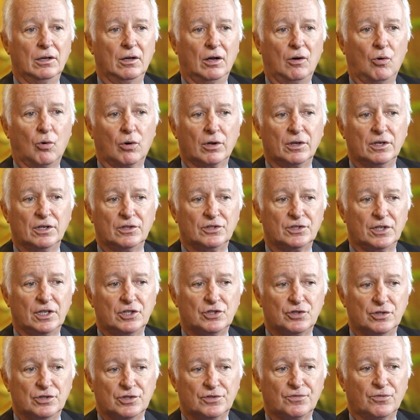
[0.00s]

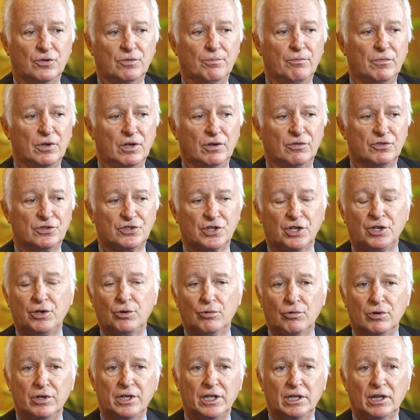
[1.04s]
organizations for
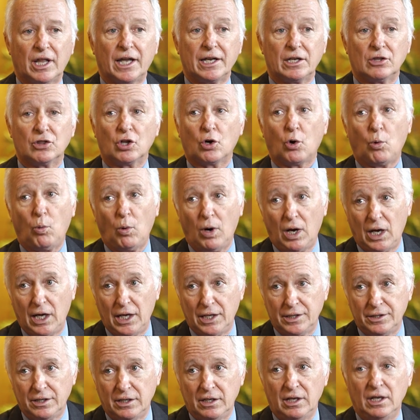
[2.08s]
security like the
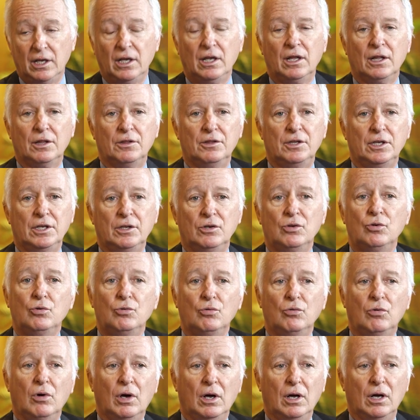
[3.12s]
Quad, the
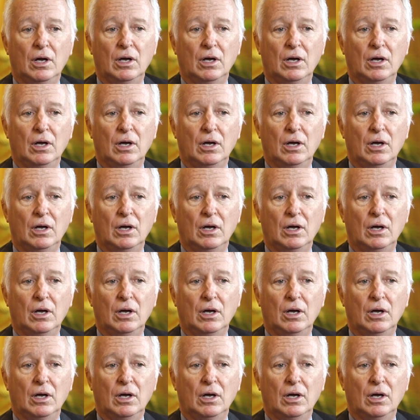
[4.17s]
new